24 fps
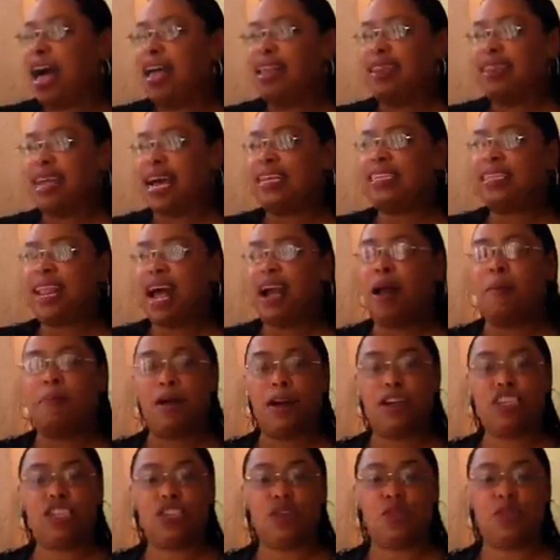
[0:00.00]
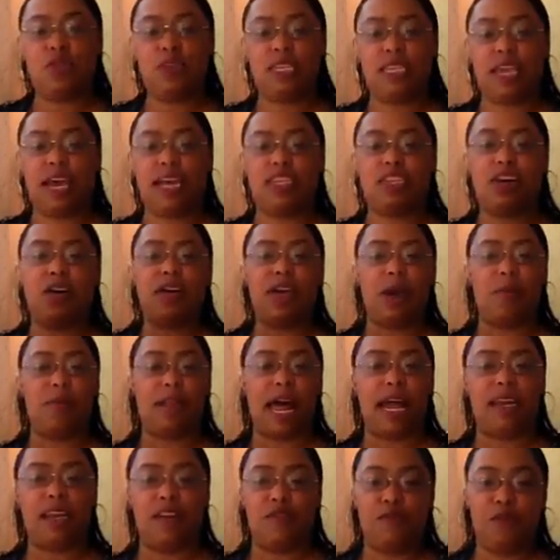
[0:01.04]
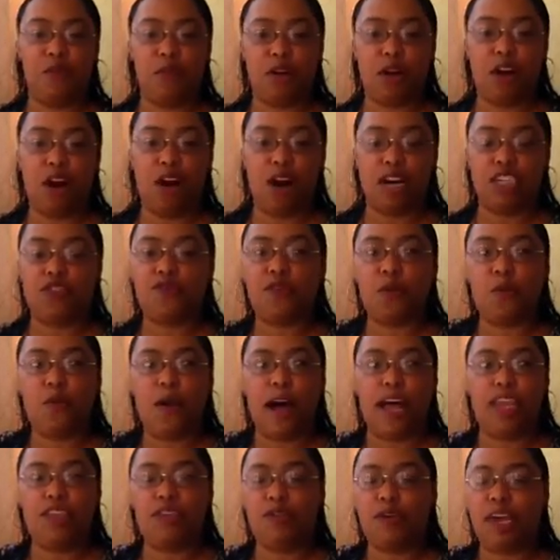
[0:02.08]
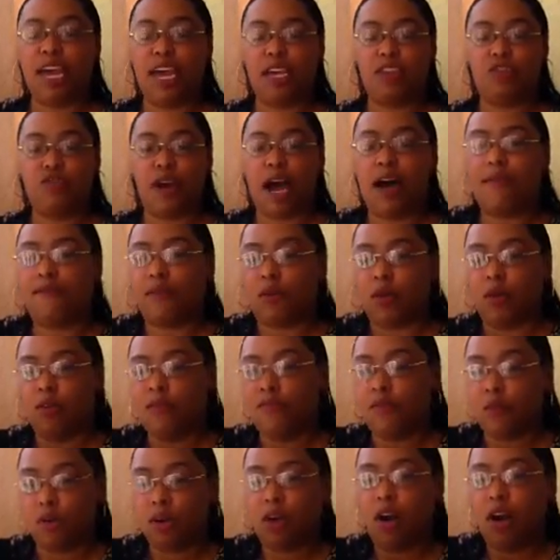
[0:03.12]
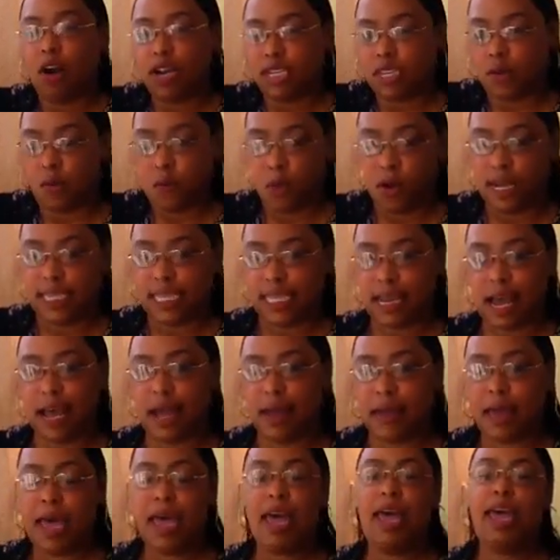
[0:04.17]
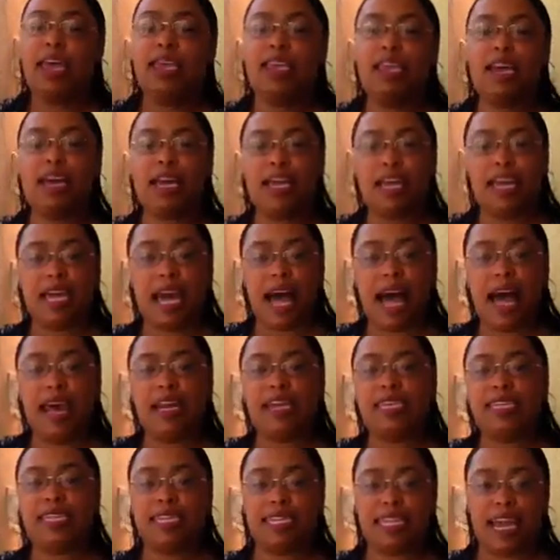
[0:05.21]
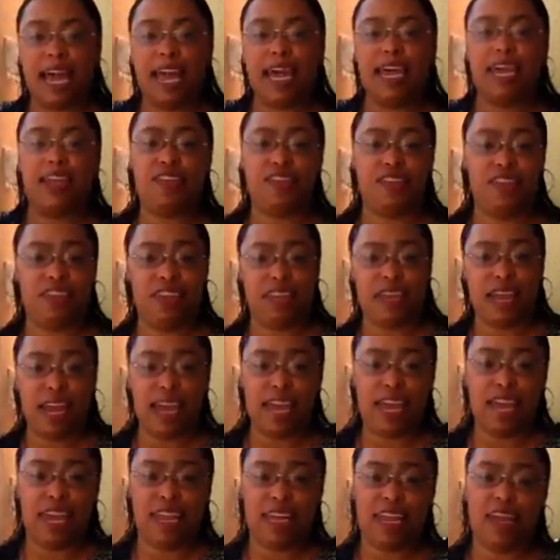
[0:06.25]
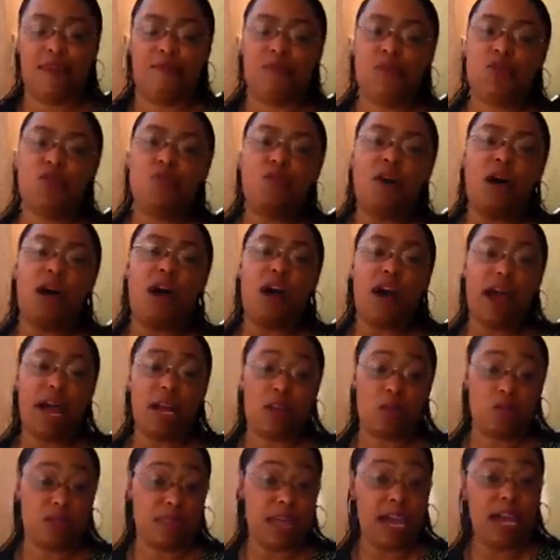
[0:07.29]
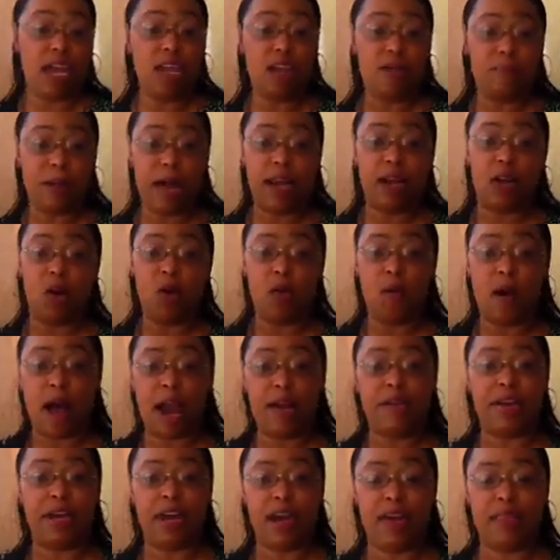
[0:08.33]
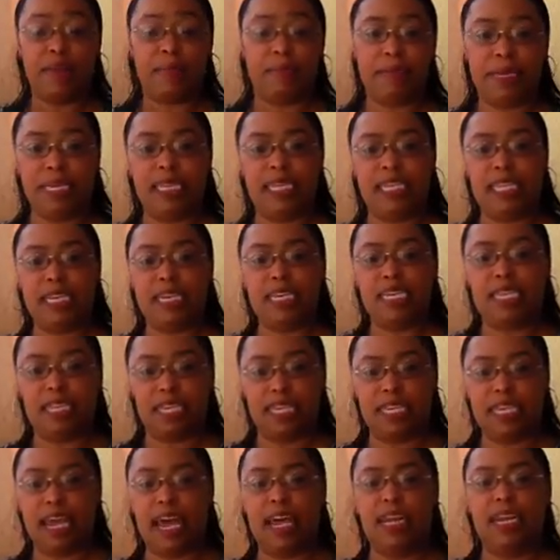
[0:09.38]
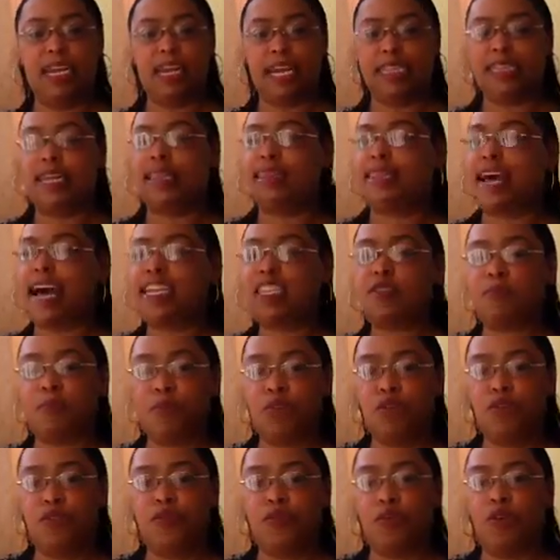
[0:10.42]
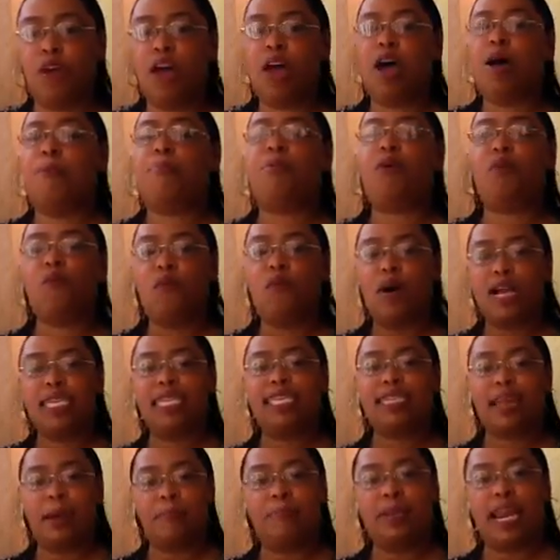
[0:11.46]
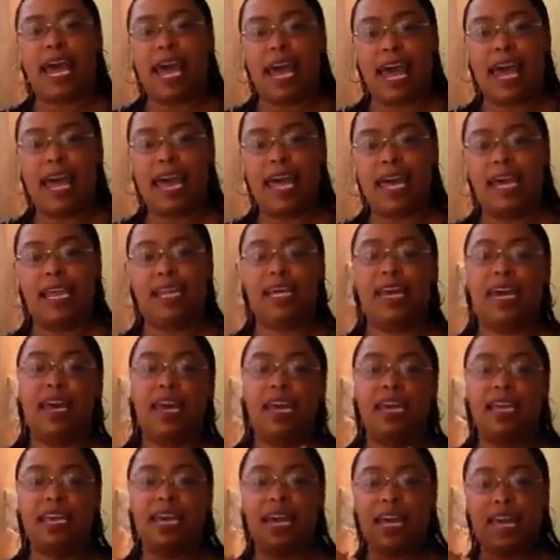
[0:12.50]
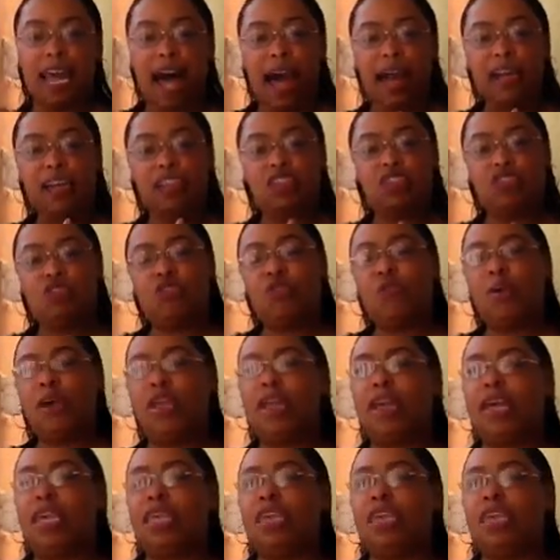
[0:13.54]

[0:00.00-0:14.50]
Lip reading: That's like a person who says, okay, well, I need 4 cars. For what? You can't drive all 4 cars at one time. You gotta stay in your lane. If you are thinking about acquiring other businesses and scaling like that, that's beautiful. But one step ahead. You gotta do it.